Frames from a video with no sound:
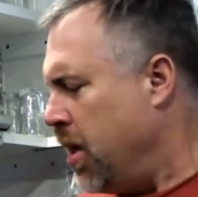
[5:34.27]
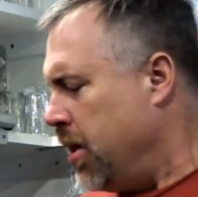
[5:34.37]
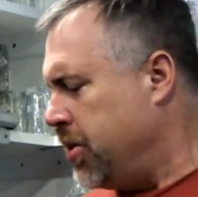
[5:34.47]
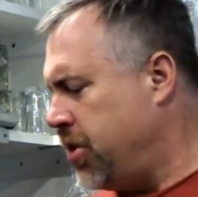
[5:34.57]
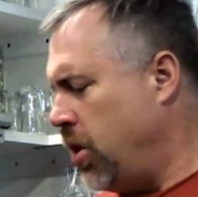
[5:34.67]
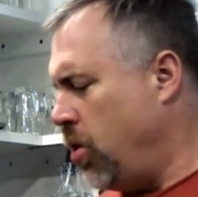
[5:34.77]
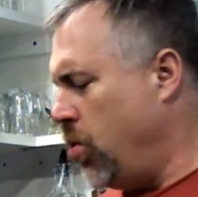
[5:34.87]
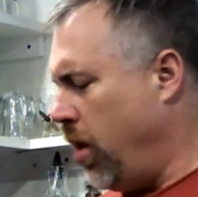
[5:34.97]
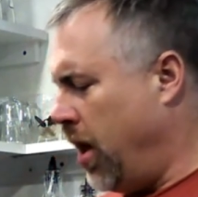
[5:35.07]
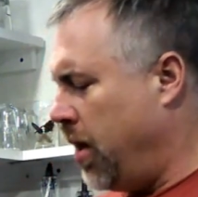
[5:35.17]

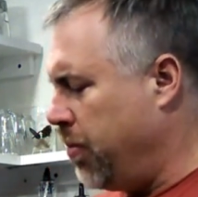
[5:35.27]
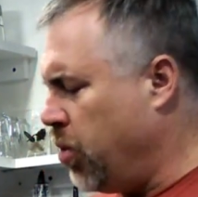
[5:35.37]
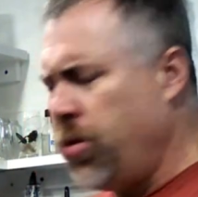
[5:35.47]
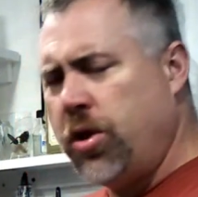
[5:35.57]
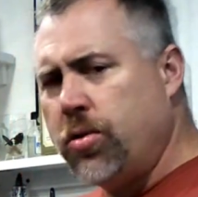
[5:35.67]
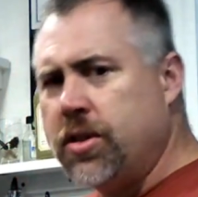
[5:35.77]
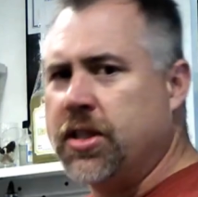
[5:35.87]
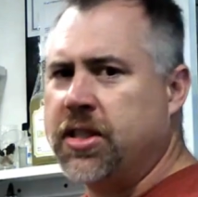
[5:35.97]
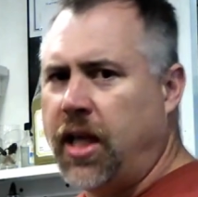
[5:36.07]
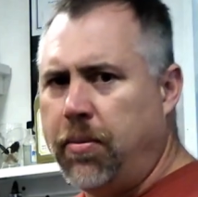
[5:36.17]
So you would use this
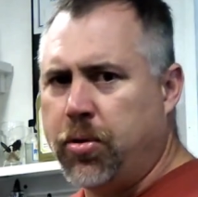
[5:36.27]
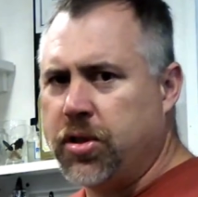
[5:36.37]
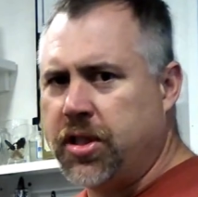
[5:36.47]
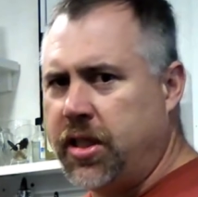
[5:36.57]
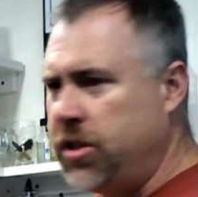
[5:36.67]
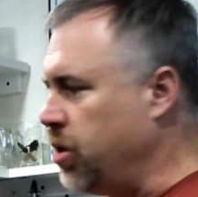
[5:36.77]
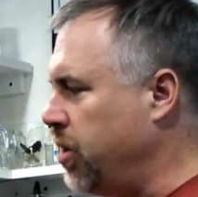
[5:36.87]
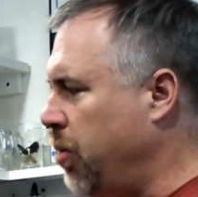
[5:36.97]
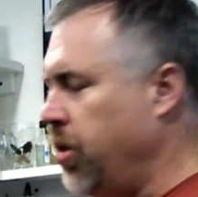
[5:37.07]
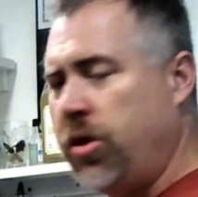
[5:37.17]
same procedure
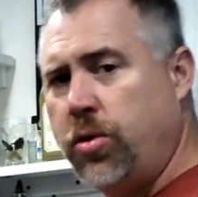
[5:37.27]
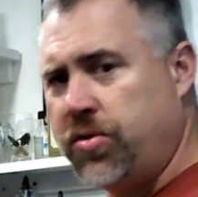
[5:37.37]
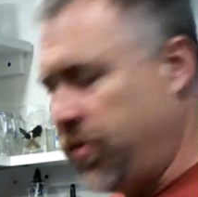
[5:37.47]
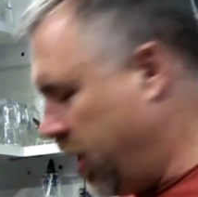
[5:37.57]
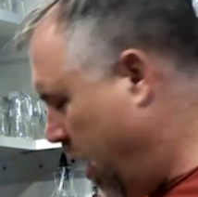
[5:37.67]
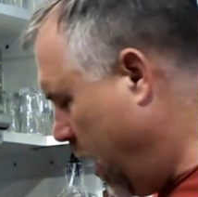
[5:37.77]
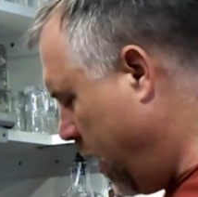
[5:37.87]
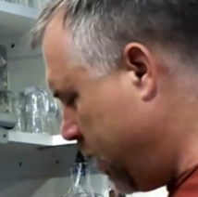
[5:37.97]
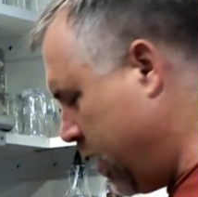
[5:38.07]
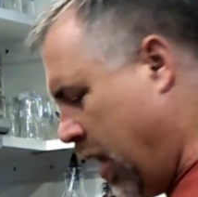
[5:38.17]
that we use for the
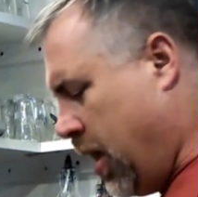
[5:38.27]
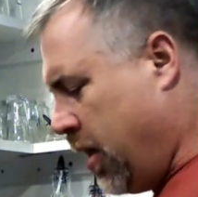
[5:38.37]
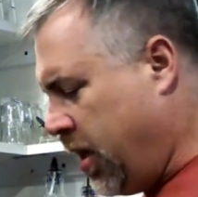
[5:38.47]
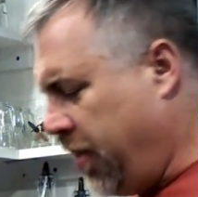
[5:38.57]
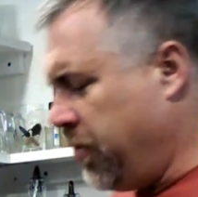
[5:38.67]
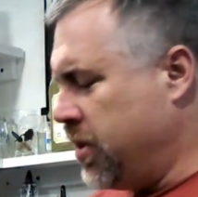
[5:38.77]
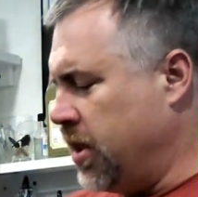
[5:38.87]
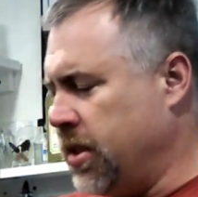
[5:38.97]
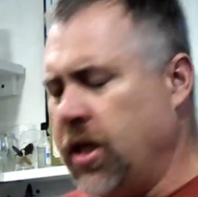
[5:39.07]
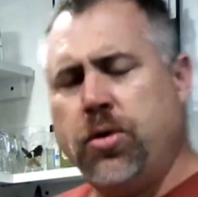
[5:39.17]
cans. The difference
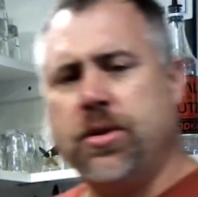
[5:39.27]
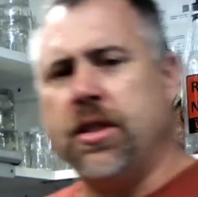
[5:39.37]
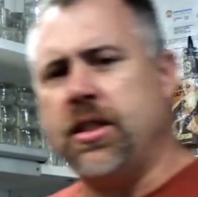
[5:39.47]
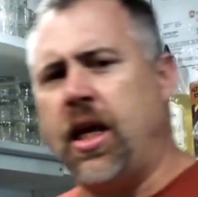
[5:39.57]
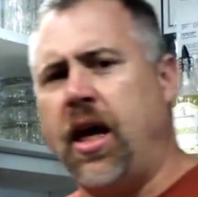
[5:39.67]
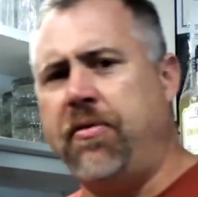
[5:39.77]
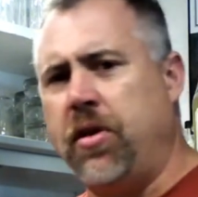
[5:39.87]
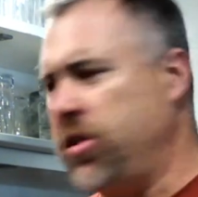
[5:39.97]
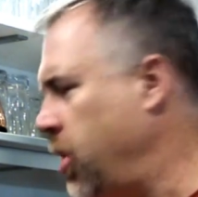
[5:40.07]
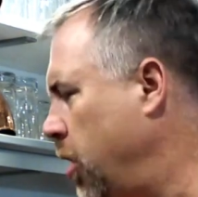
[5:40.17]
is I use this
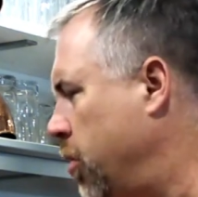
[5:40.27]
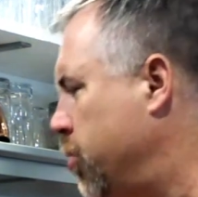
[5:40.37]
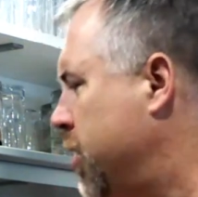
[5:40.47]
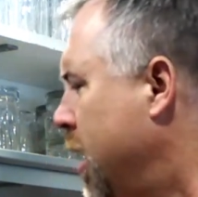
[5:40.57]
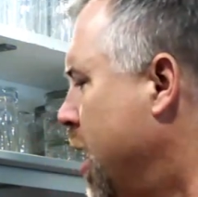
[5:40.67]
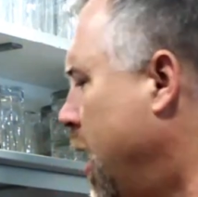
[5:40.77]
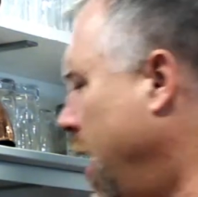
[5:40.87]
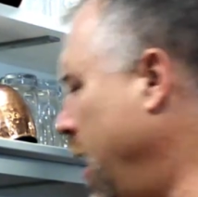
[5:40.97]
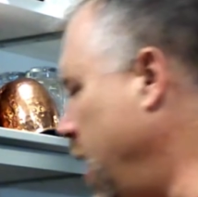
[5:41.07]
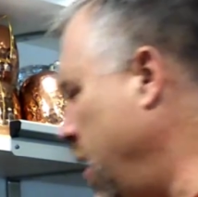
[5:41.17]
1/2-inch hose,
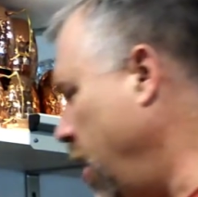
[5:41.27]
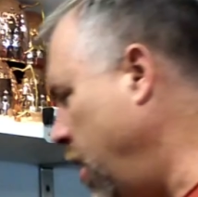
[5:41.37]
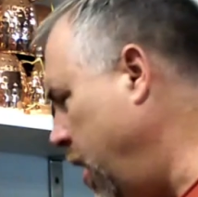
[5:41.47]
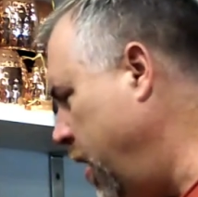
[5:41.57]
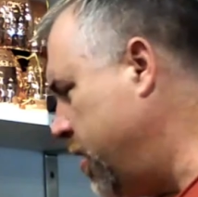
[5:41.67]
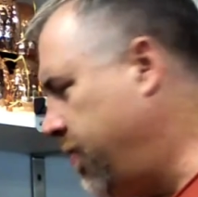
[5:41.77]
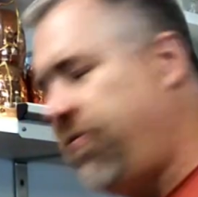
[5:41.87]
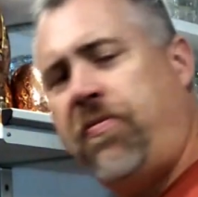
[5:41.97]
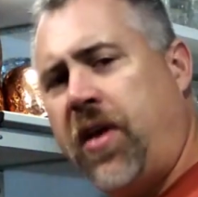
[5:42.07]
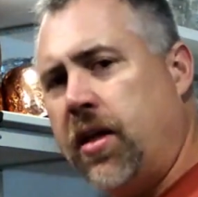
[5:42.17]
and it
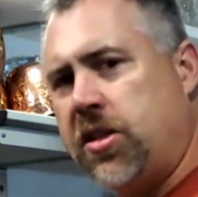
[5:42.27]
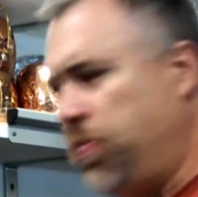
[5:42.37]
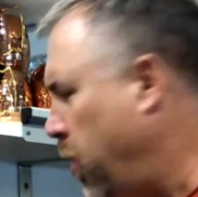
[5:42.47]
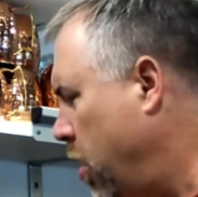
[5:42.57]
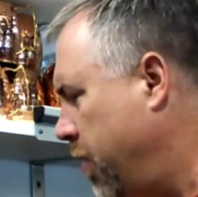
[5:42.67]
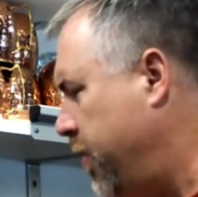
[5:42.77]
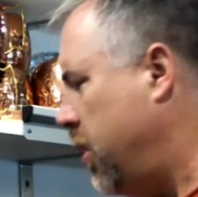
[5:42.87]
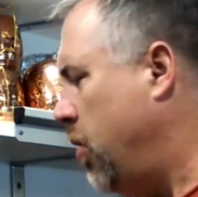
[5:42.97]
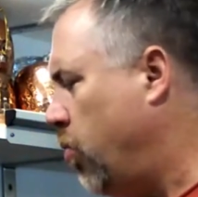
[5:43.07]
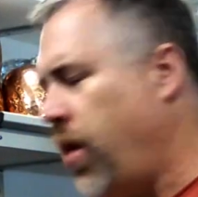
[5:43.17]
fits
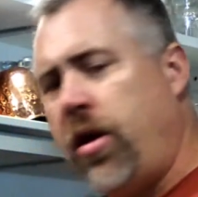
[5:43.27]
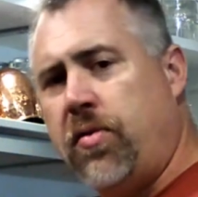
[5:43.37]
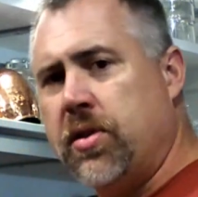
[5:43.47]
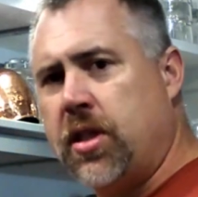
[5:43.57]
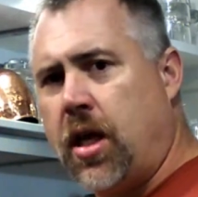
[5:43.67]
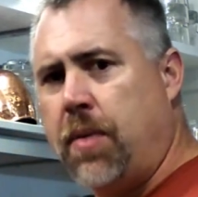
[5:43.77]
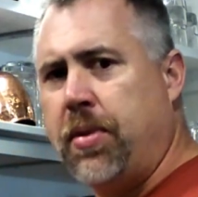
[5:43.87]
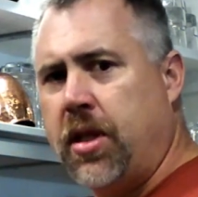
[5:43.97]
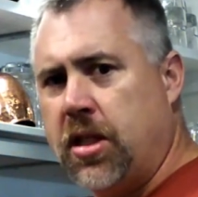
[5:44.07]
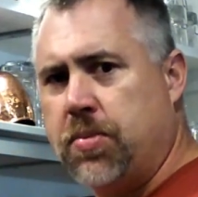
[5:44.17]
perfectly right over top of
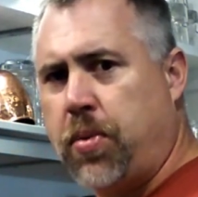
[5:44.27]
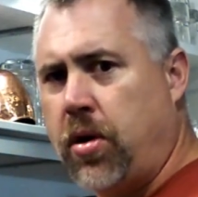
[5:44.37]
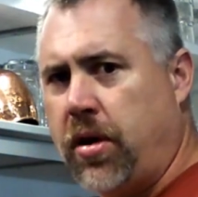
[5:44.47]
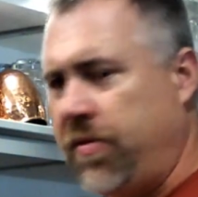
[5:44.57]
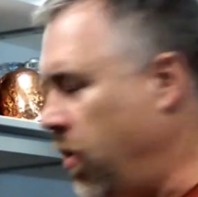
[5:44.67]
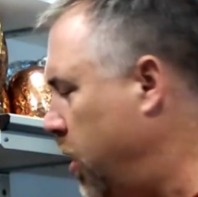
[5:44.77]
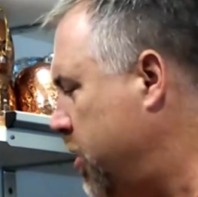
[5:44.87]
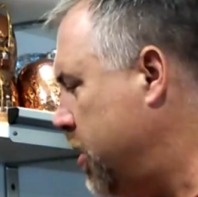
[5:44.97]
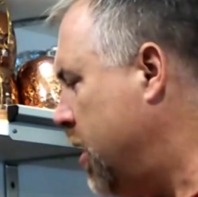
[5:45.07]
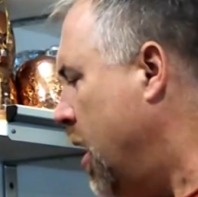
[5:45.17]
these perlet
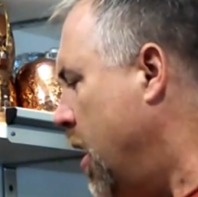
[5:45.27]
faucets.